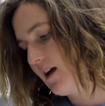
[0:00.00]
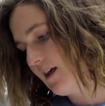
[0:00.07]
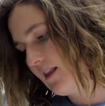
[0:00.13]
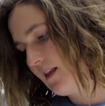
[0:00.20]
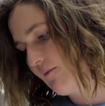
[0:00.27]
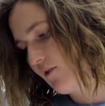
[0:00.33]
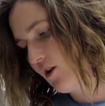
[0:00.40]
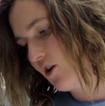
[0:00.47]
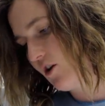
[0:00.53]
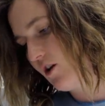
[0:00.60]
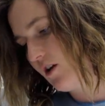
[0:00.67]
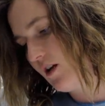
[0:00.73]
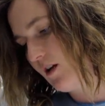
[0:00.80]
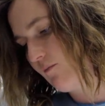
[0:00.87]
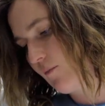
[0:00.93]
And then we're going
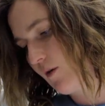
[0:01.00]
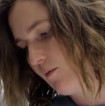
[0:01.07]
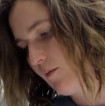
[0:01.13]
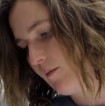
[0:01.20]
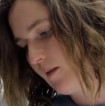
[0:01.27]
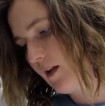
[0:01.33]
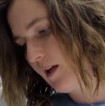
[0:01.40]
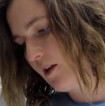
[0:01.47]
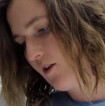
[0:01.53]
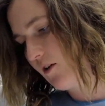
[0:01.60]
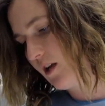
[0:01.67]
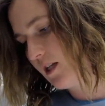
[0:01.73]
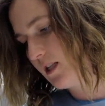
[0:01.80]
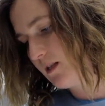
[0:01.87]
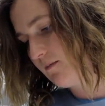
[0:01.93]
to probably go
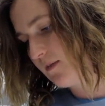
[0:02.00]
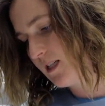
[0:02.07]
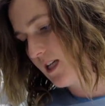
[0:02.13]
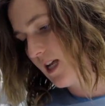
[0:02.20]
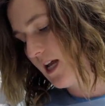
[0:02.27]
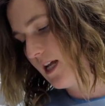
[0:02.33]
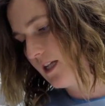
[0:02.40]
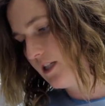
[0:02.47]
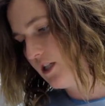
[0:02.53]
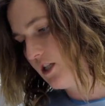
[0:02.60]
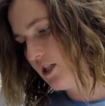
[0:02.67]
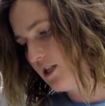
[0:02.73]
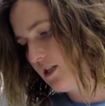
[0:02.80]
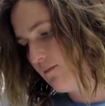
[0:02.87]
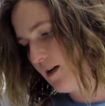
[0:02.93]
get some scans
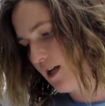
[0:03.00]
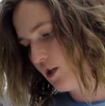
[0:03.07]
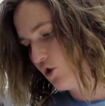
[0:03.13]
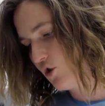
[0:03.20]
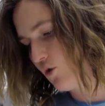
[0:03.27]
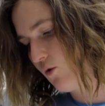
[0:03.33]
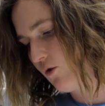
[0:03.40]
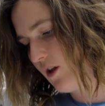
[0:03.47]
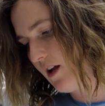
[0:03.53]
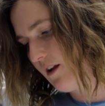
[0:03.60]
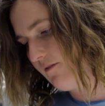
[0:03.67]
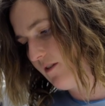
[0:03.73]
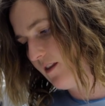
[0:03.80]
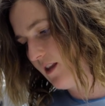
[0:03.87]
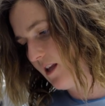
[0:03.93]
just to make sure that
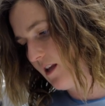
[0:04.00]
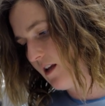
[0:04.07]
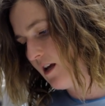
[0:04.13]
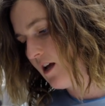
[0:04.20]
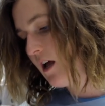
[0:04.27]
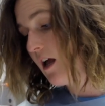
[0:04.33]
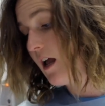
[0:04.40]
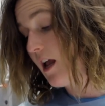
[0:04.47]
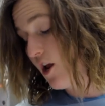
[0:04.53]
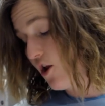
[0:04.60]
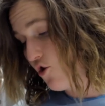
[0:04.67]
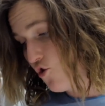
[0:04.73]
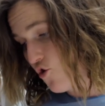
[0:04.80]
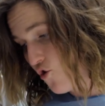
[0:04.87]
everything in